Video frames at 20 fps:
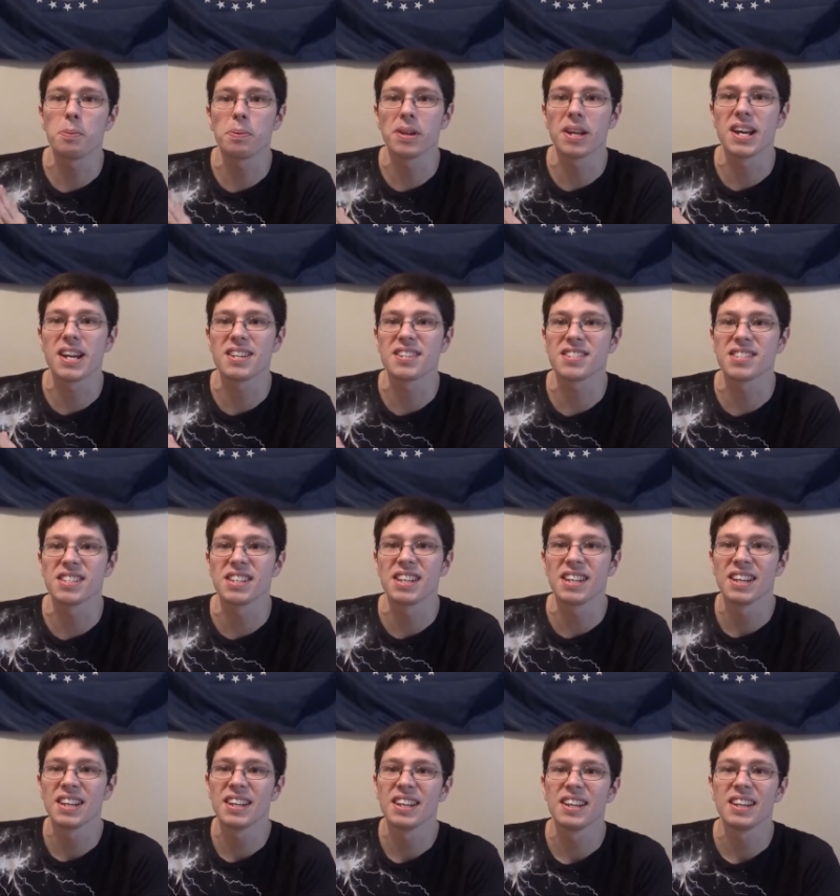place,
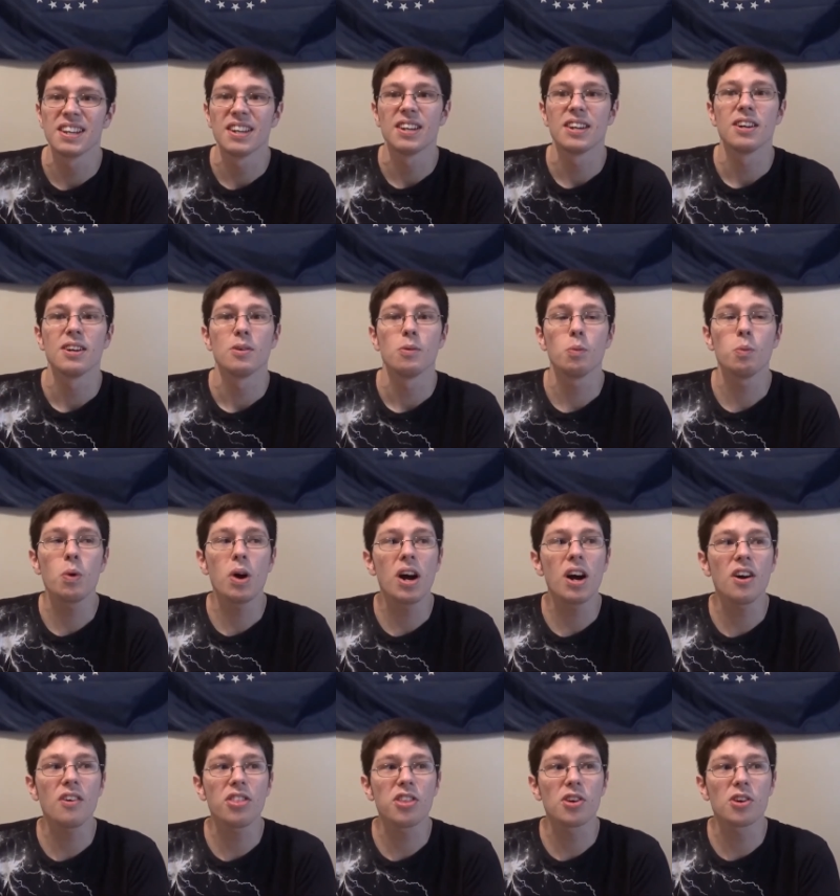
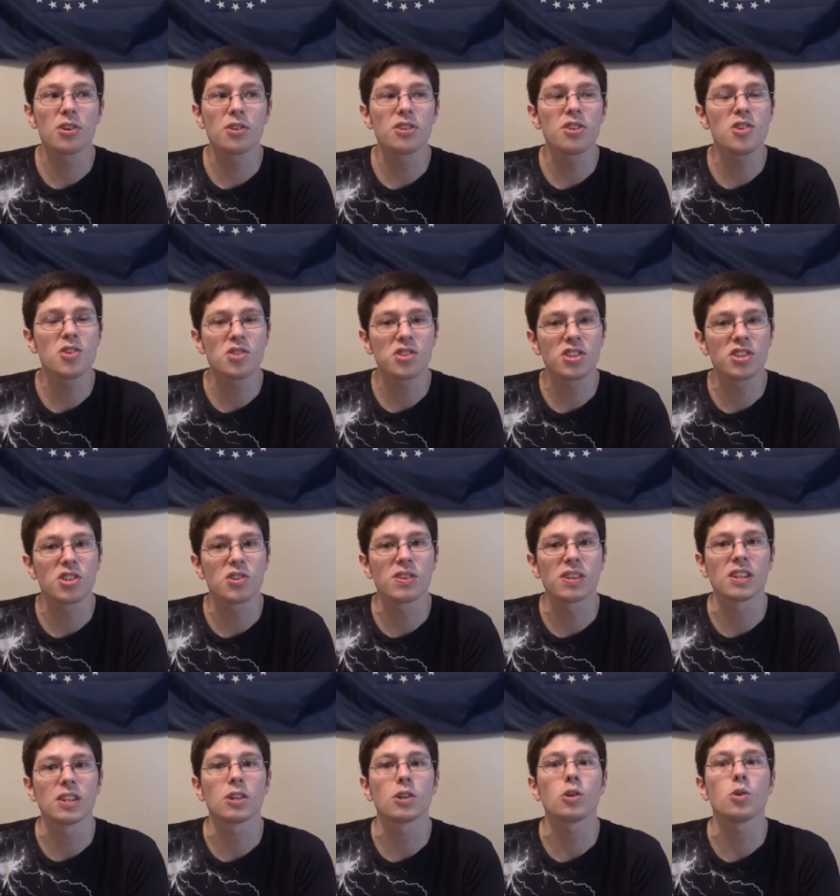well, they're usually
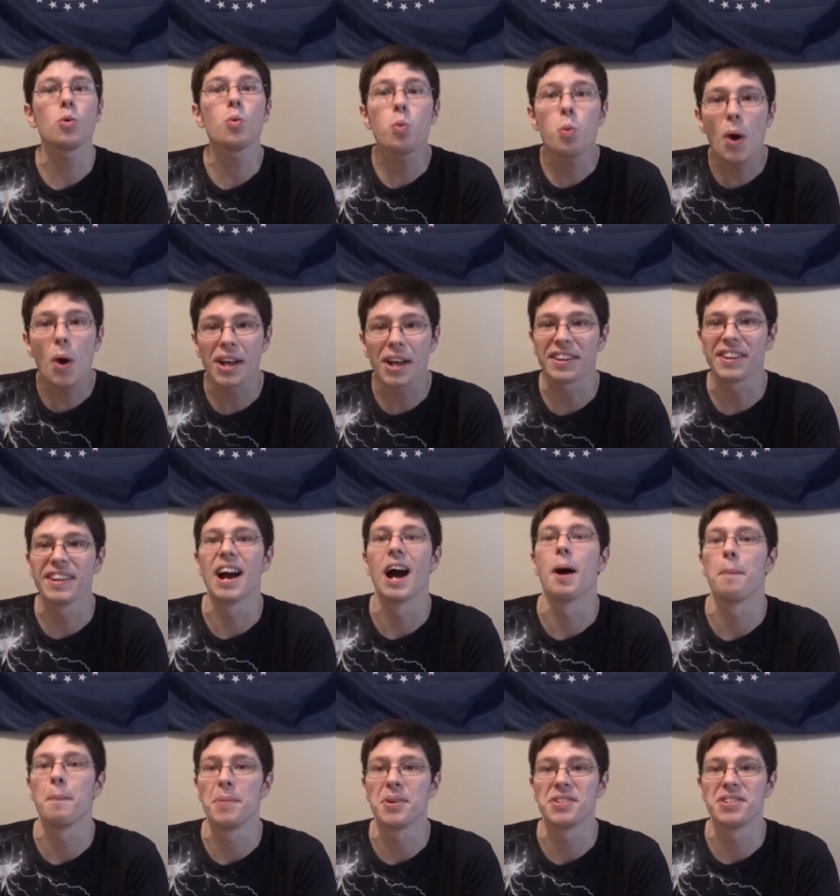doing quite the
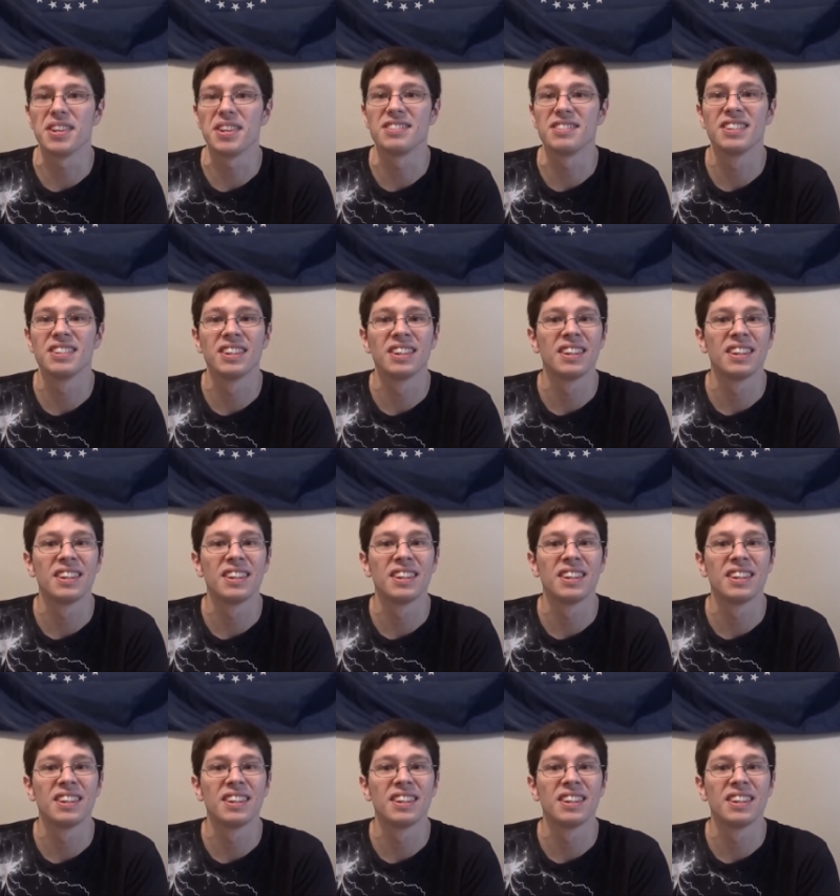opposite.